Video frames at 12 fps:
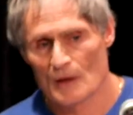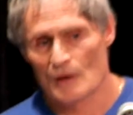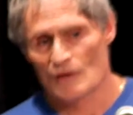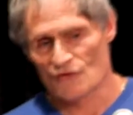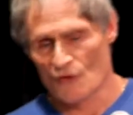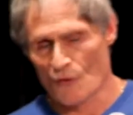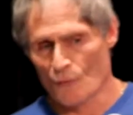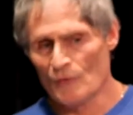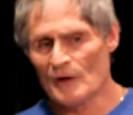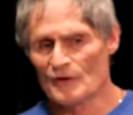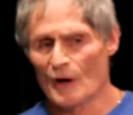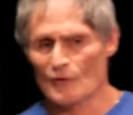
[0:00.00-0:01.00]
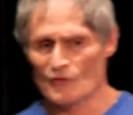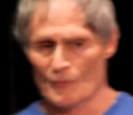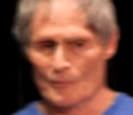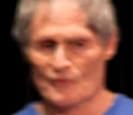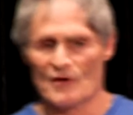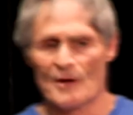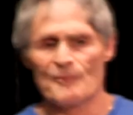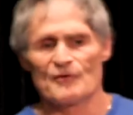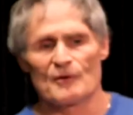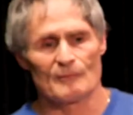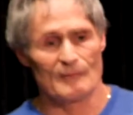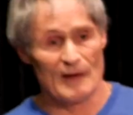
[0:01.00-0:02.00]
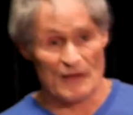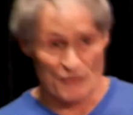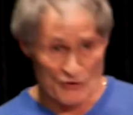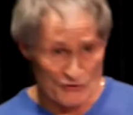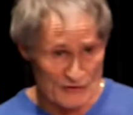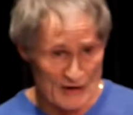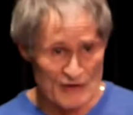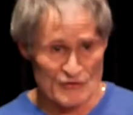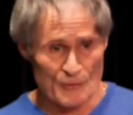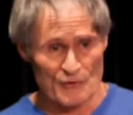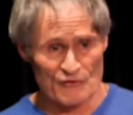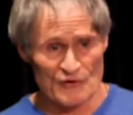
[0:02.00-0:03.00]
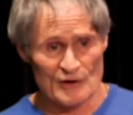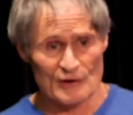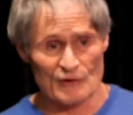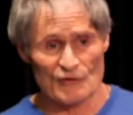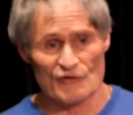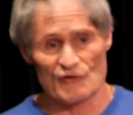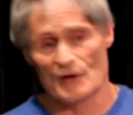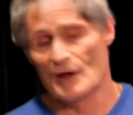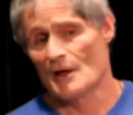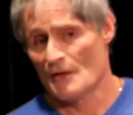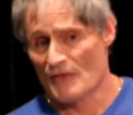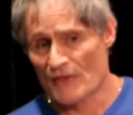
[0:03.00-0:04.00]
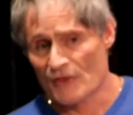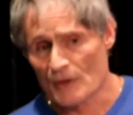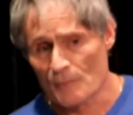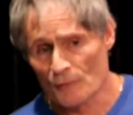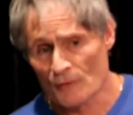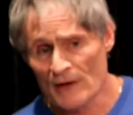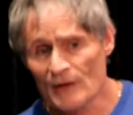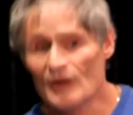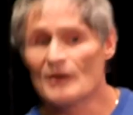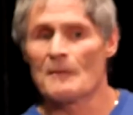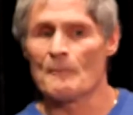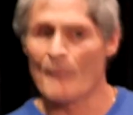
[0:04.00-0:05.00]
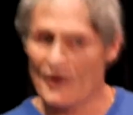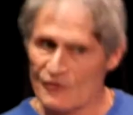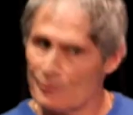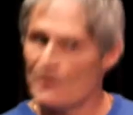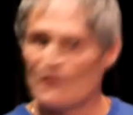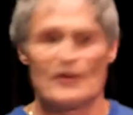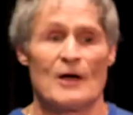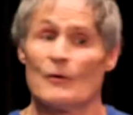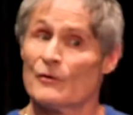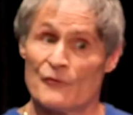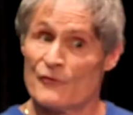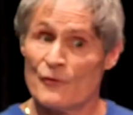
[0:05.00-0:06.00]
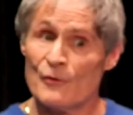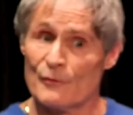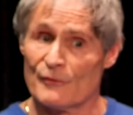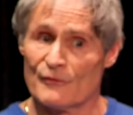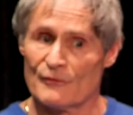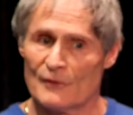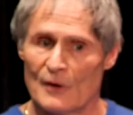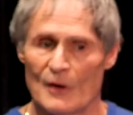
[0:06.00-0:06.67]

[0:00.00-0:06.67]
So if we indulge the presumption at this stage of the proceedings that the complainant must be telling the truth,